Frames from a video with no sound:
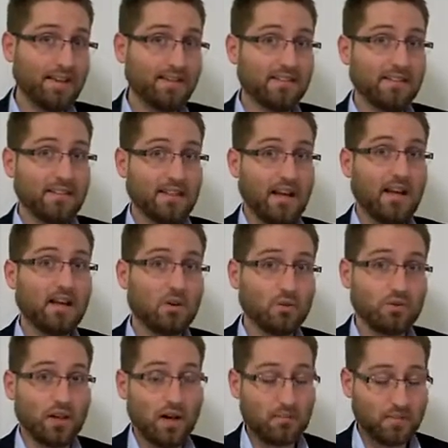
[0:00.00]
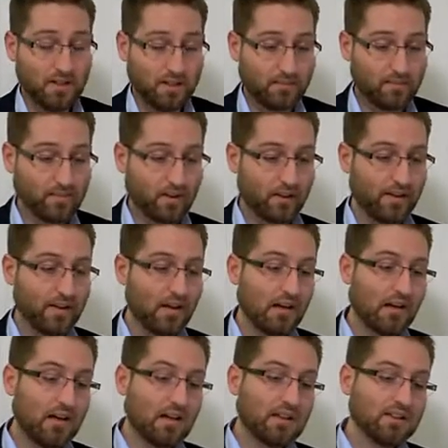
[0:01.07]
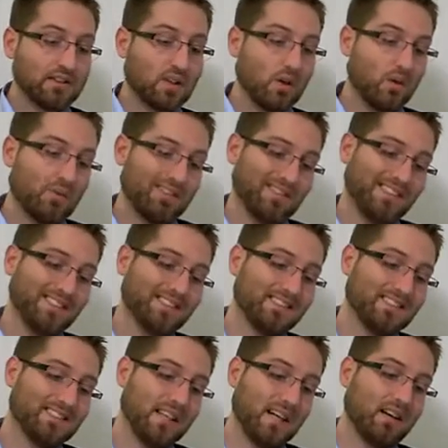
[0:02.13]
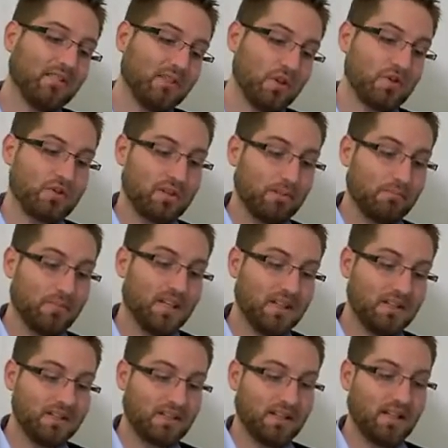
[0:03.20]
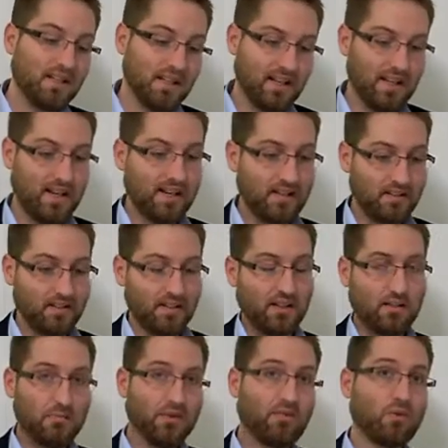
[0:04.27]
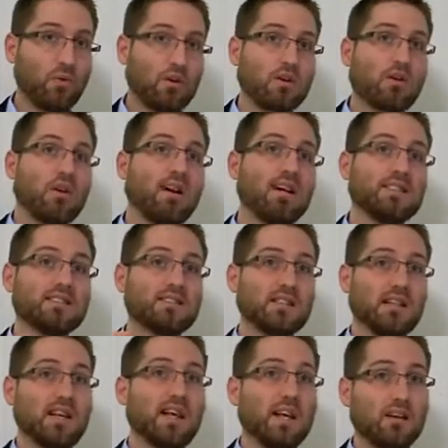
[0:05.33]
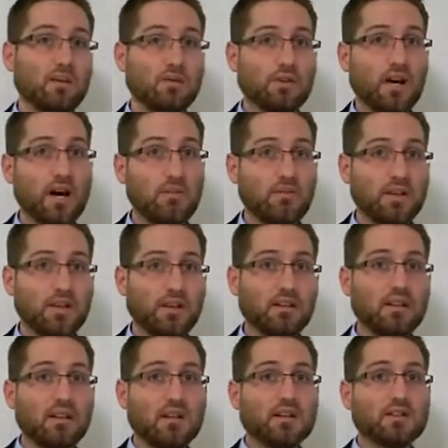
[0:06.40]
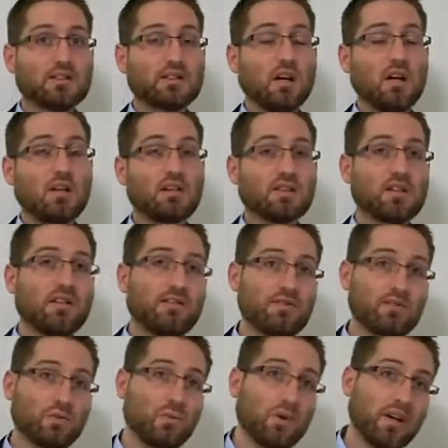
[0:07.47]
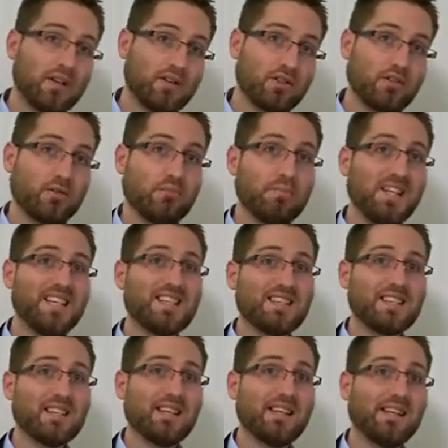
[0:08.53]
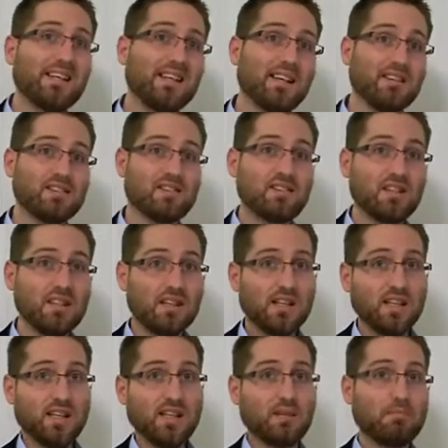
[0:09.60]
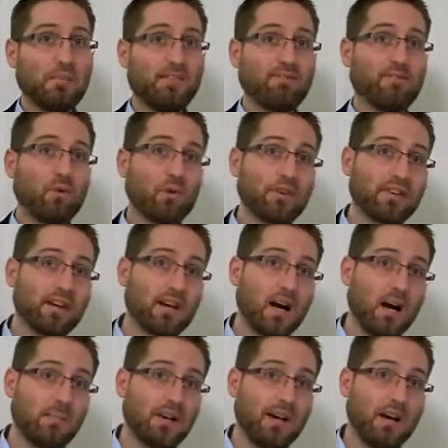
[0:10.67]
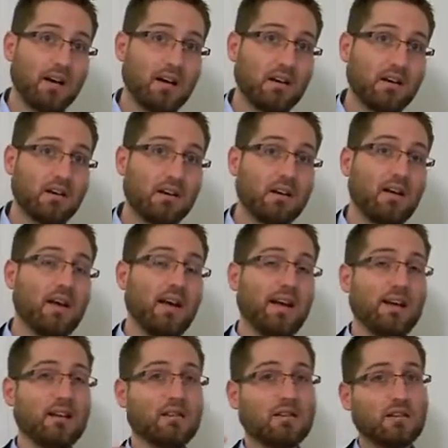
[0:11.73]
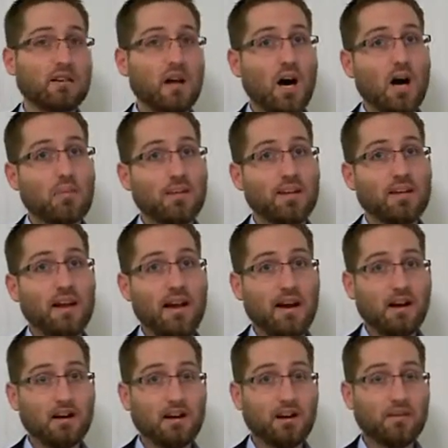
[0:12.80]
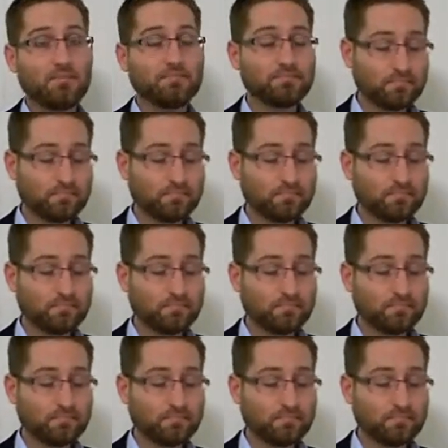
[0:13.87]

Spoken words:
AD, Anno Domini. So instead of using BC and AD, before Christ and Anno Domini, scholars have switched to BCE and CE, before the Common Era and Common Era.